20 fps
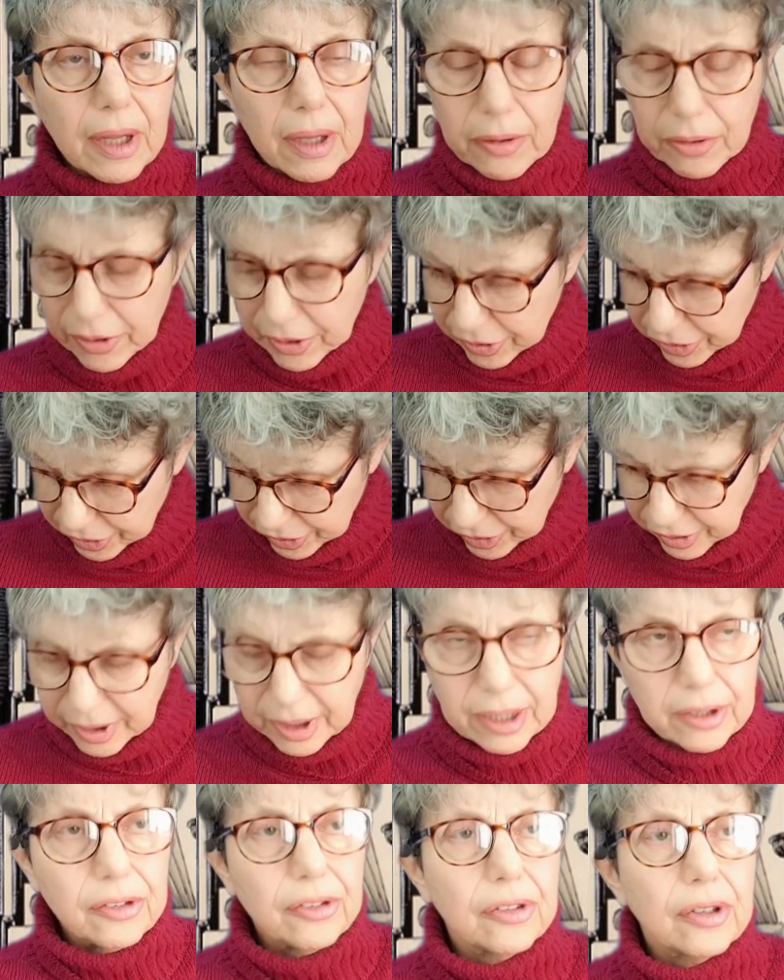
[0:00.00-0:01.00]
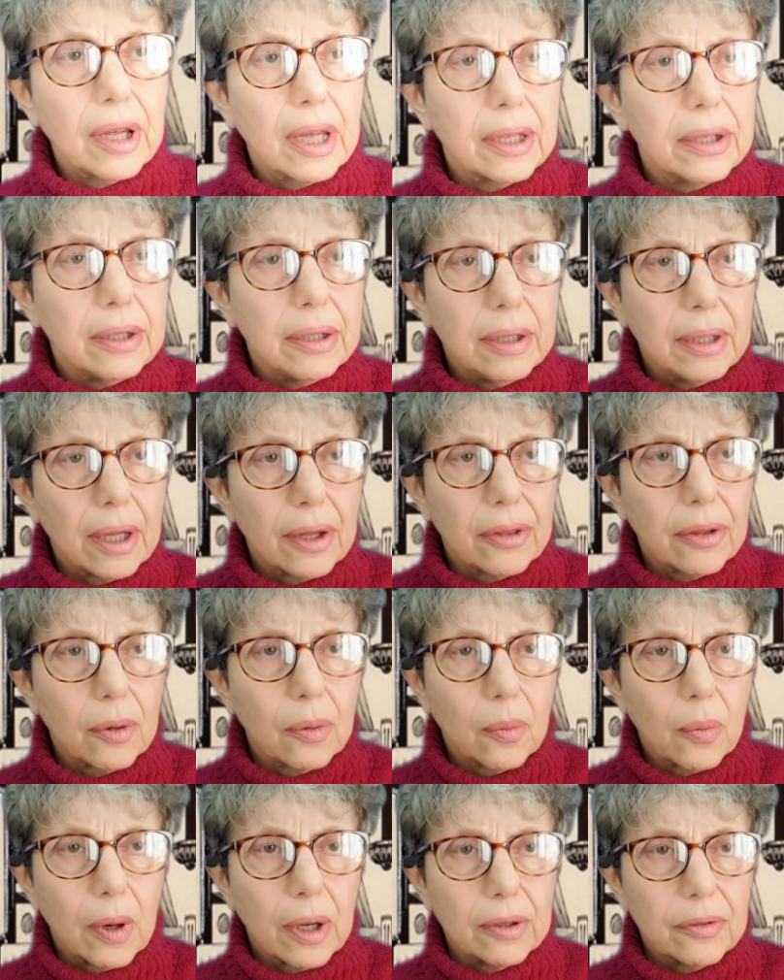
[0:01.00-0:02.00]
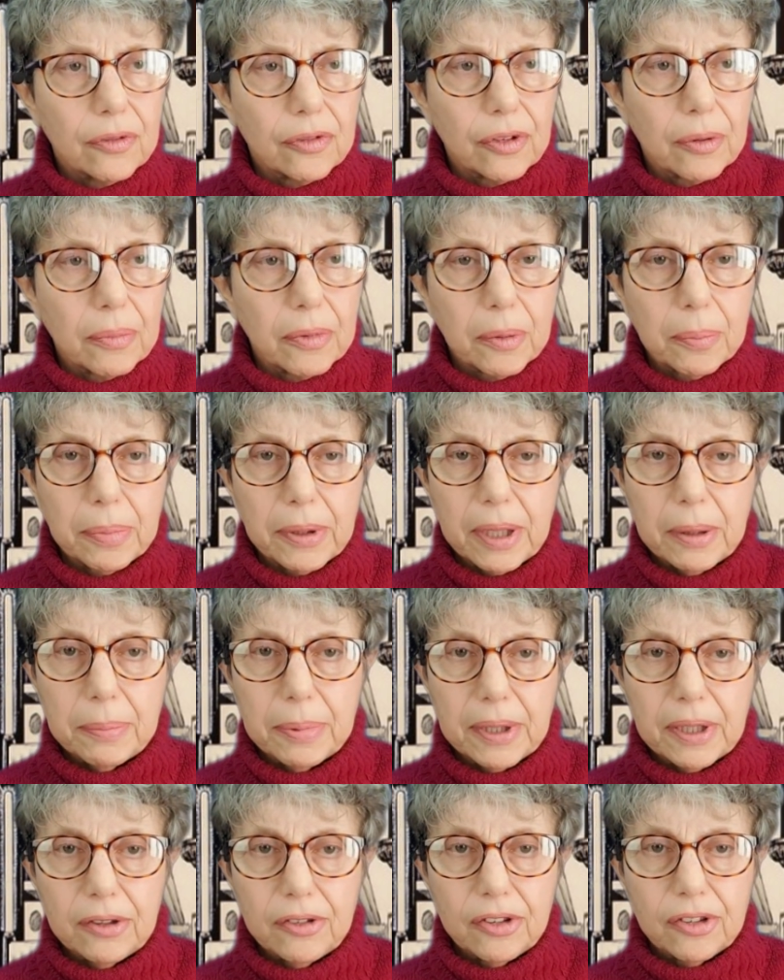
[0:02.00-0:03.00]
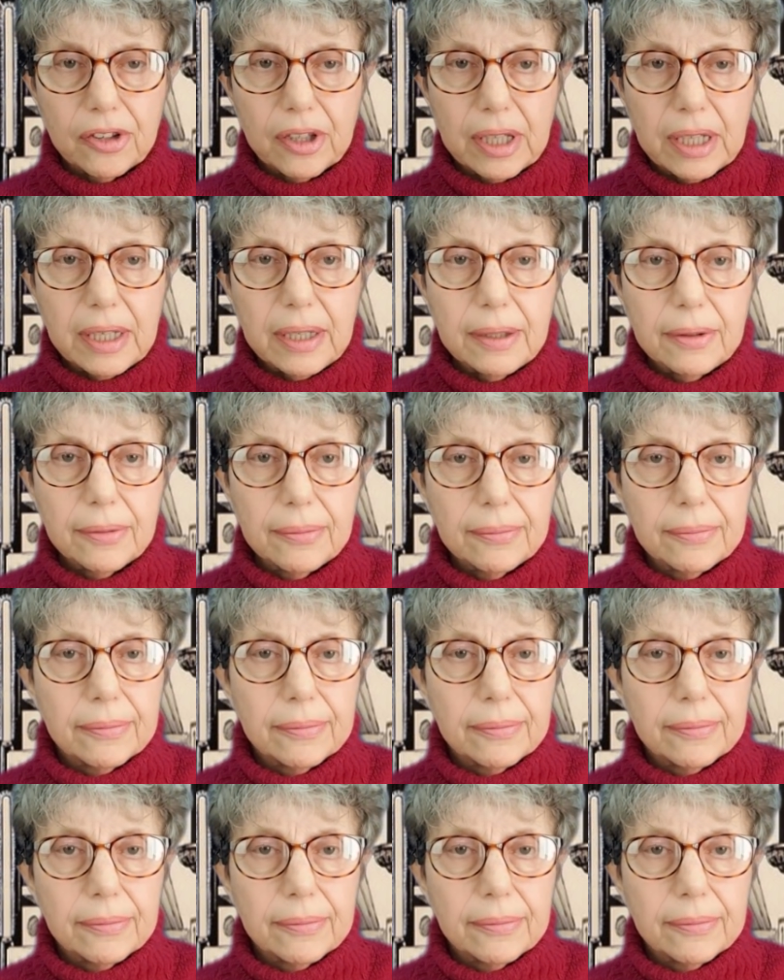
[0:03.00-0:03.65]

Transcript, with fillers: This is another one from the BBC.